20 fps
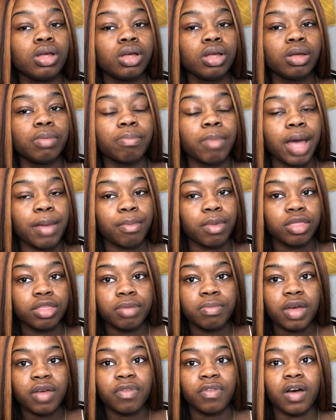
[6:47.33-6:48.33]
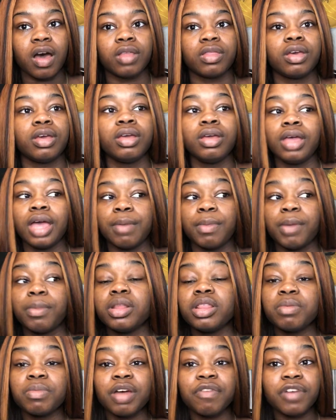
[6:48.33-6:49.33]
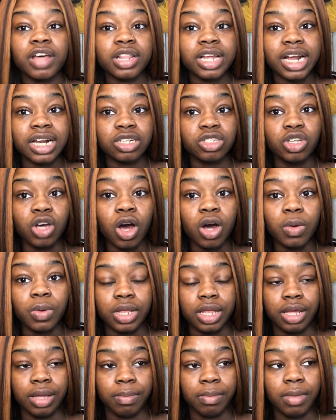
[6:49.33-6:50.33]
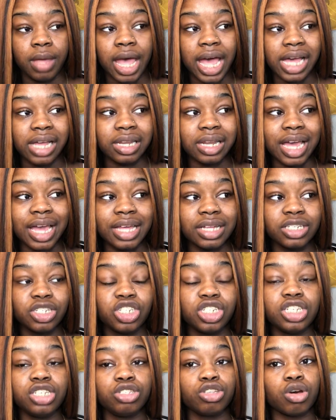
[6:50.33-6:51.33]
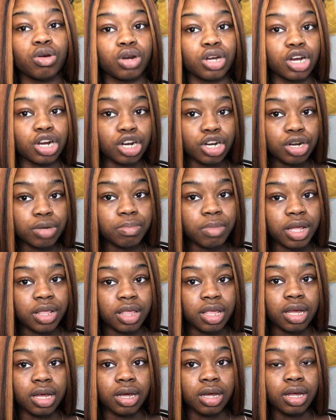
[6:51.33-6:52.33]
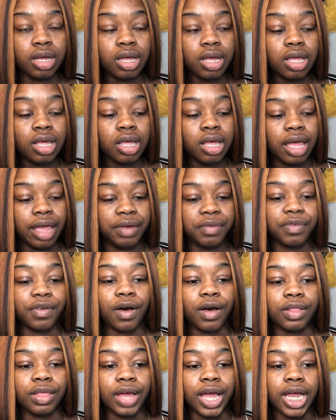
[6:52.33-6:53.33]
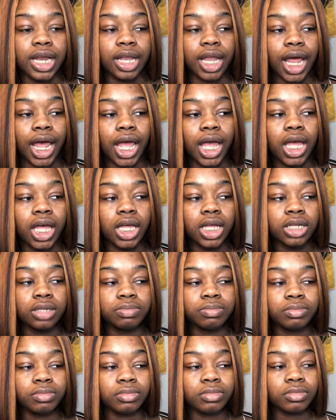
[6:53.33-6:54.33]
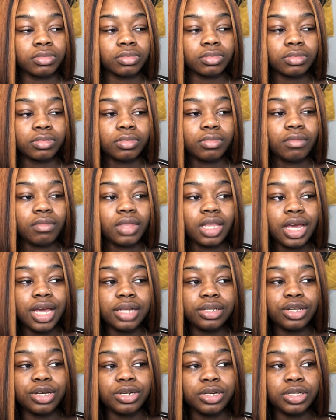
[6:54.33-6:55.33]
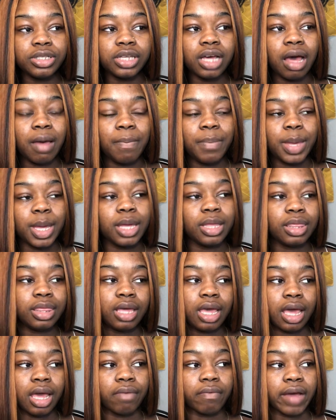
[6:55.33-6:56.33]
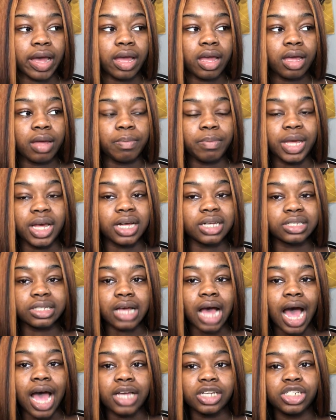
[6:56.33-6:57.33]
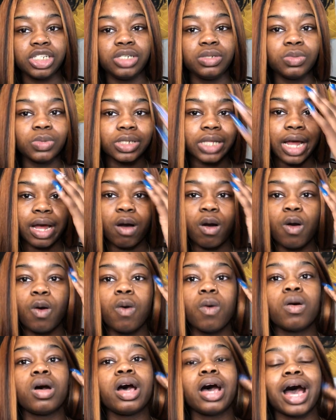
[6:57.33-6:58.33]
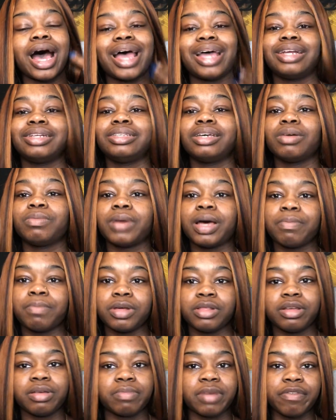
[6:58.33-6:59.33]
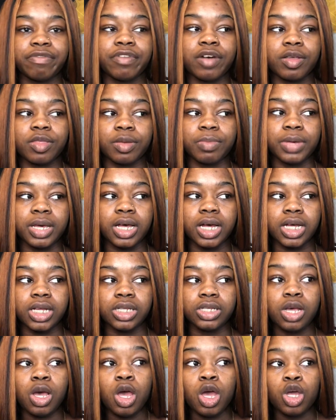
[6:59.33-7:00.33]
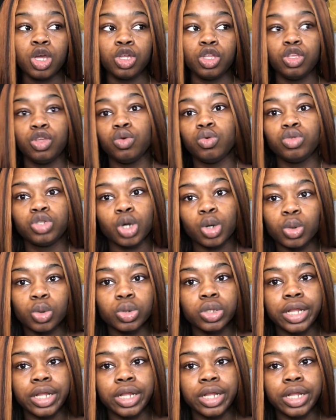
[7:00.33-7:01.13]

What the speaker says: my mother and my father, and my mother and my father had to talk with him. And like, she told her mother and father, and like, it turned into a big thing, right? Because she was like, oh, I had to tell my mother and my father because you told